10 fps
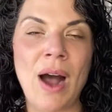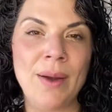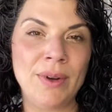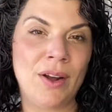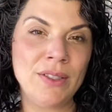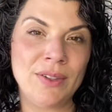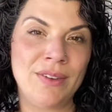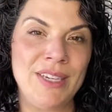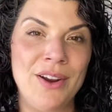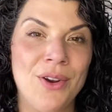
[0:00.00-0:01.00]
I would also
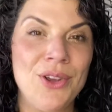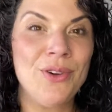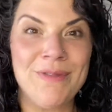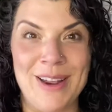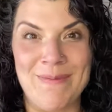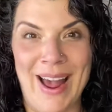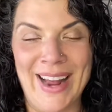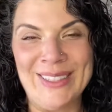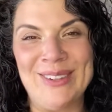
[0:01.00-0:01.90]
love to hear your feedback.